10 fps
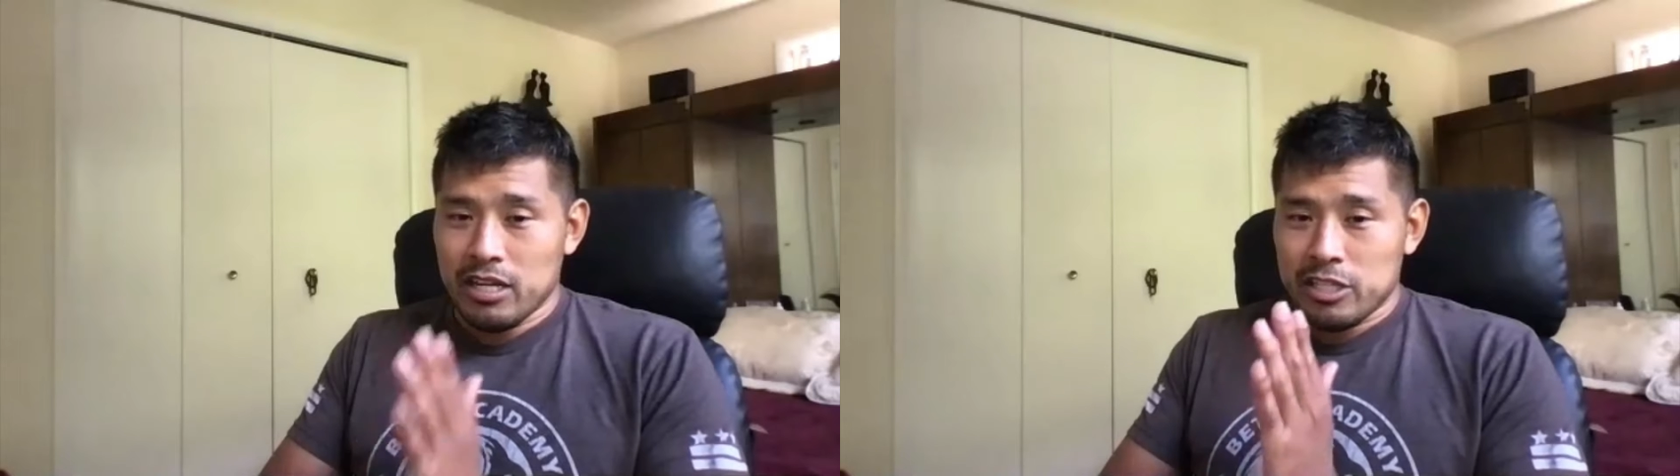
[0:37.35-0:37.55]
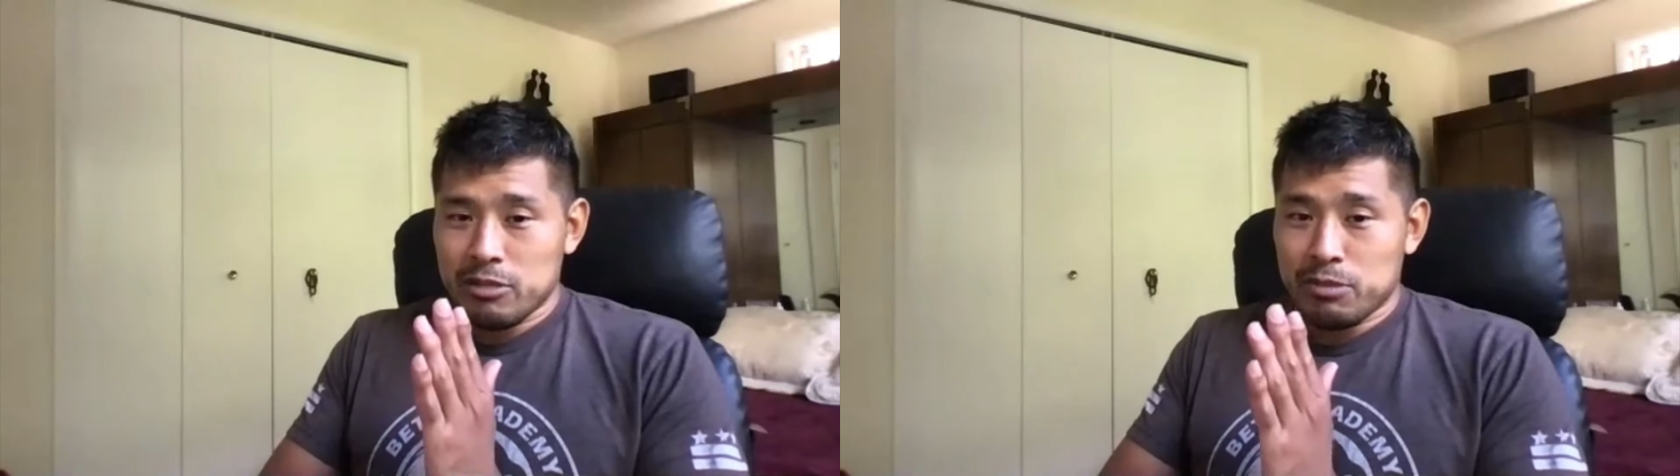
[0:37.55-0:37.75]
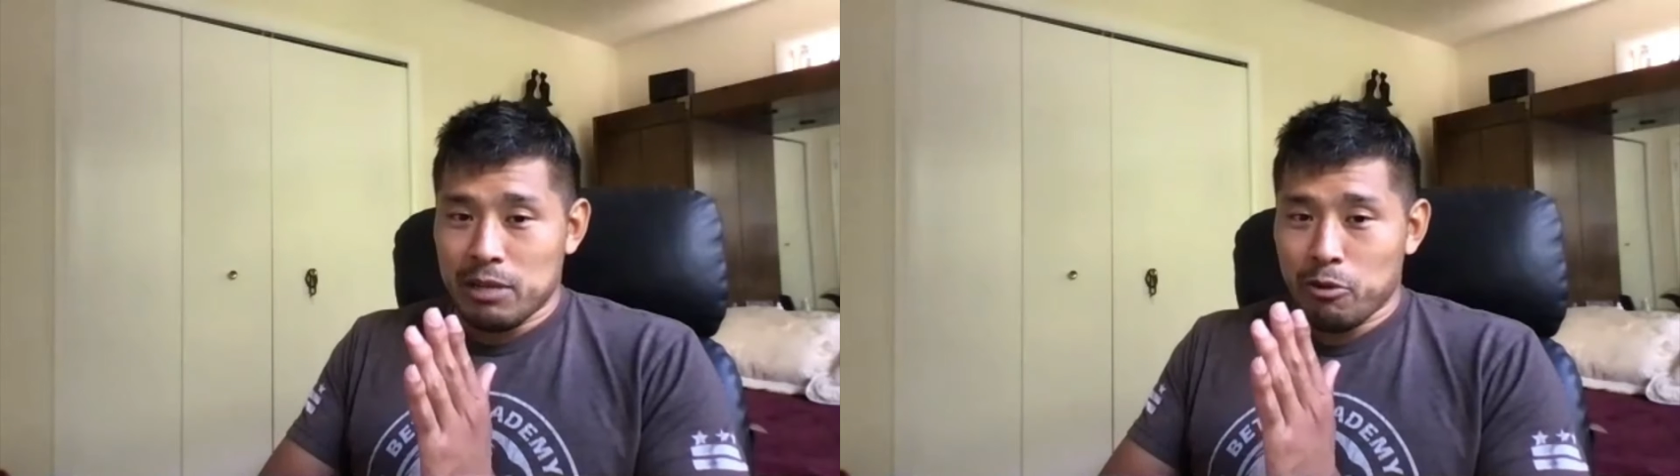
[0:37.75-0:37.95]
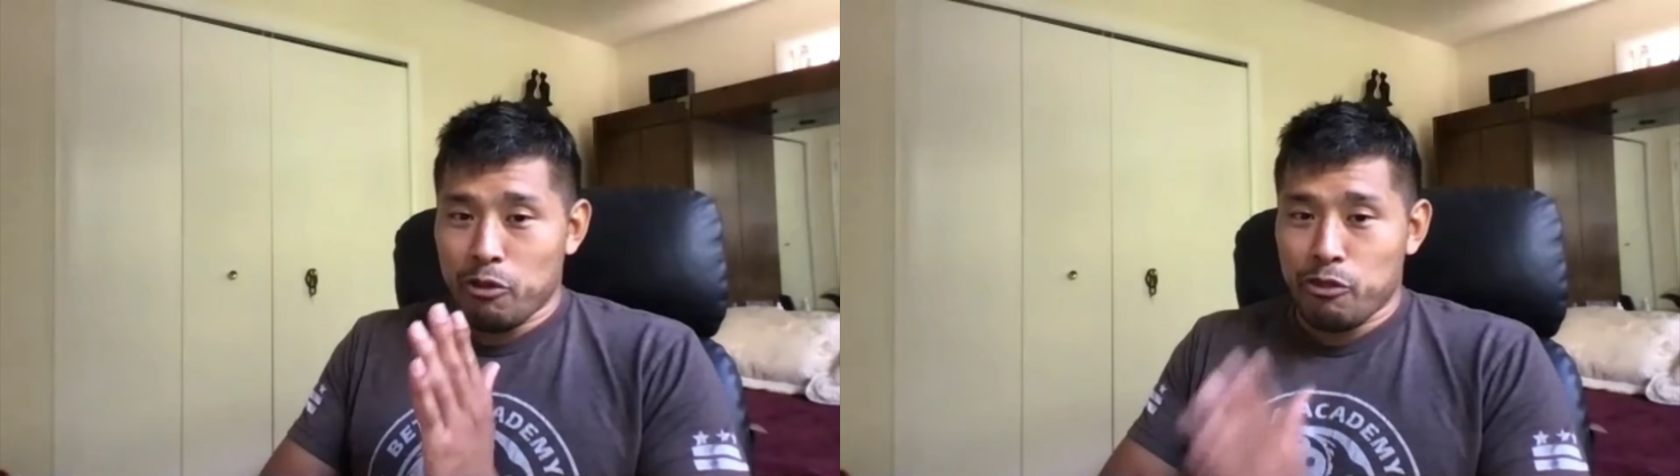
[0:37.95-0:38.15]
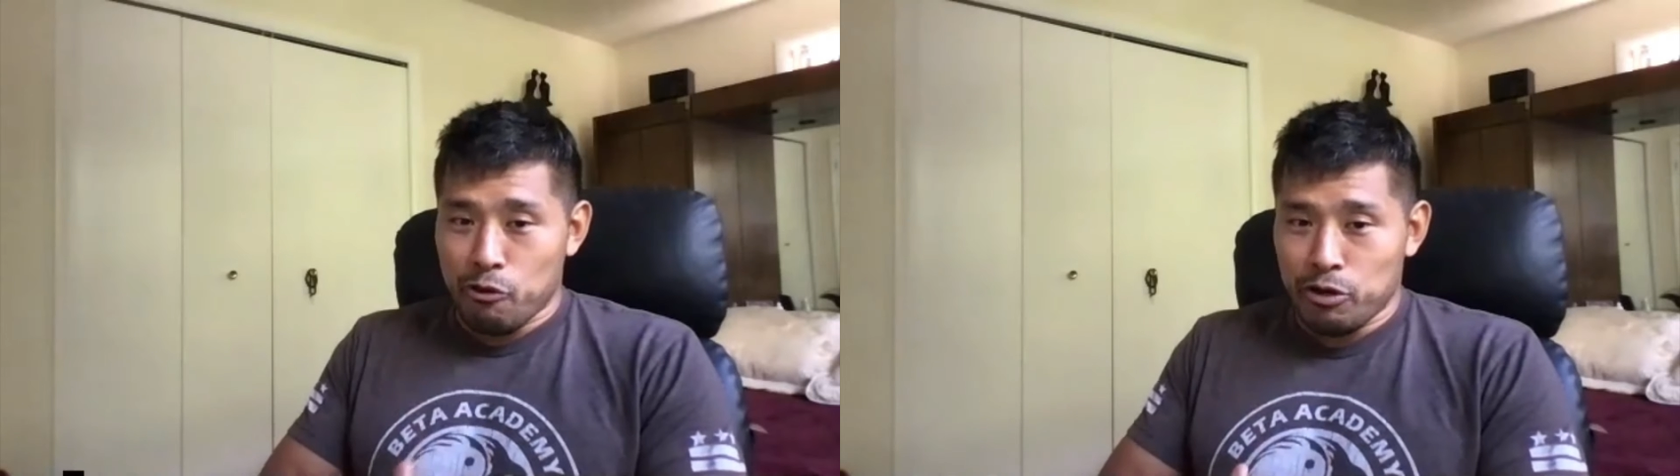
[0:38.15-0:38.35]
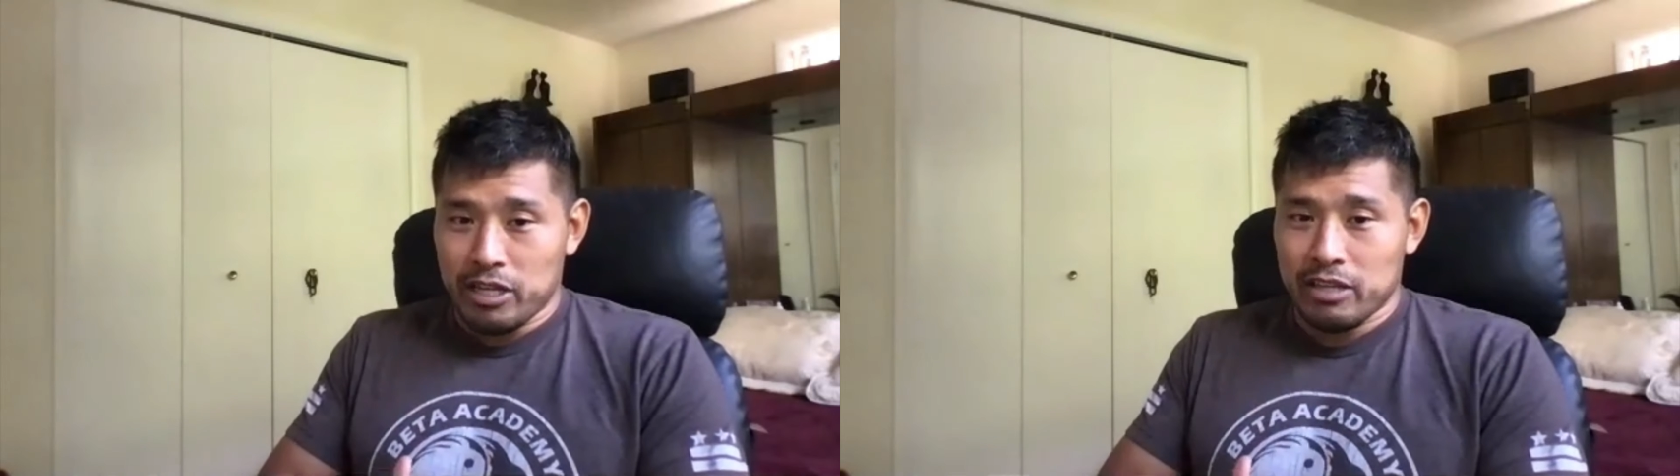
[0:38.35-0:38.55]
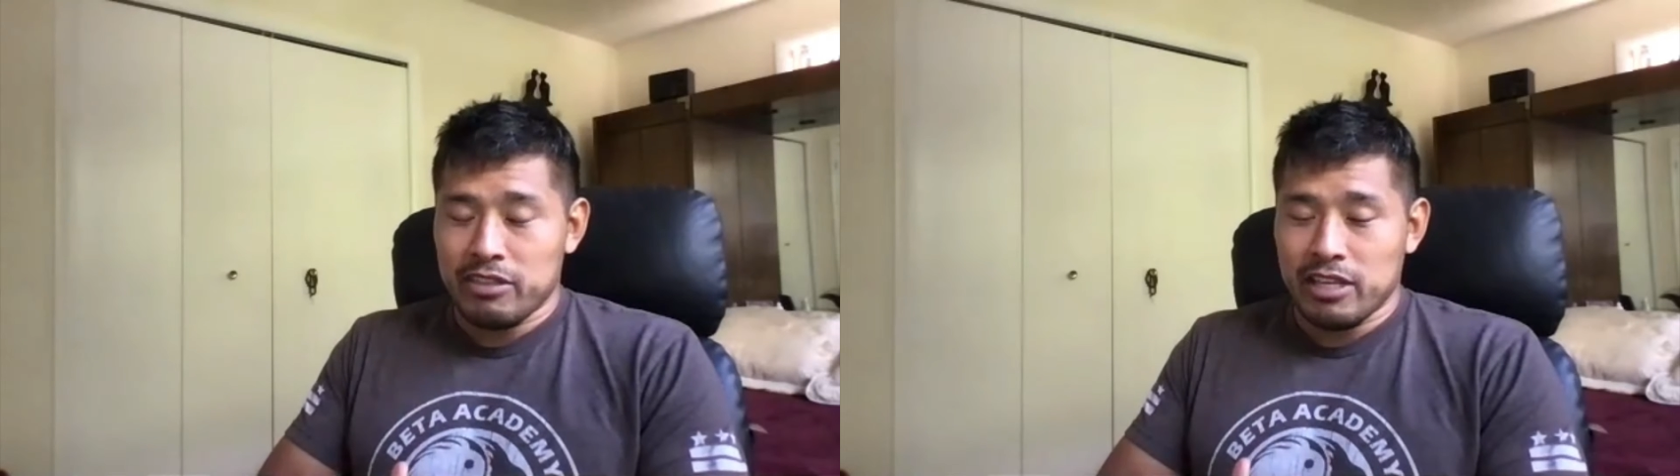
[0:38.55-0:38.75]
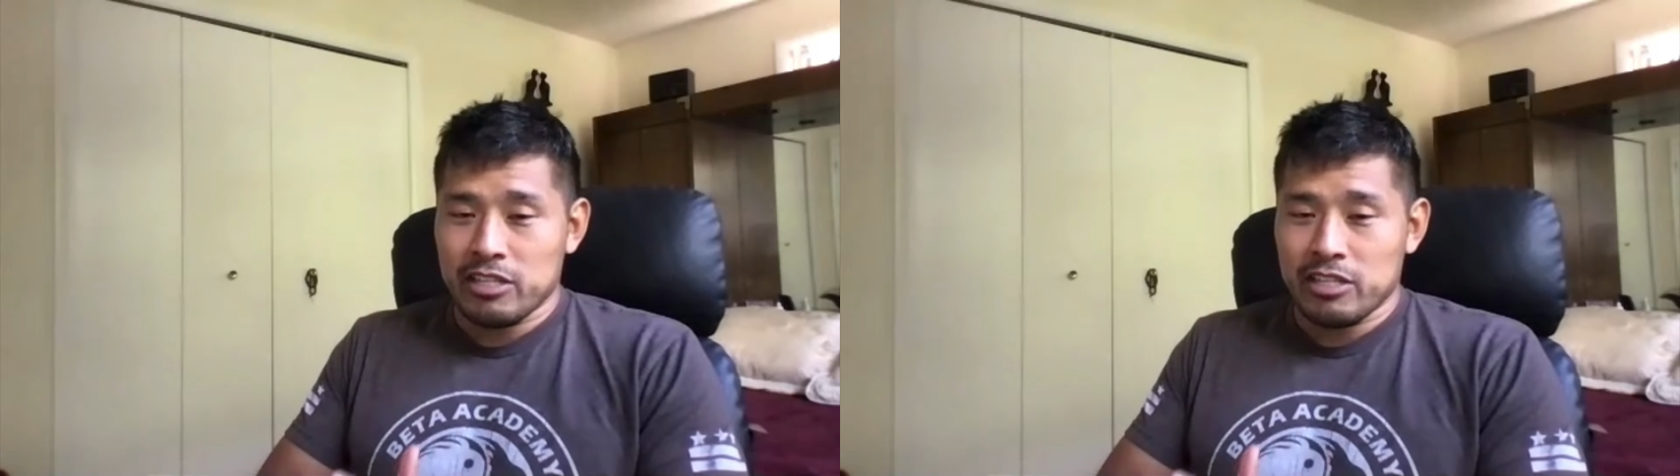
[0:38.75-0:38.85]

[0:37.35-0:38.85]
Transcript: September 30th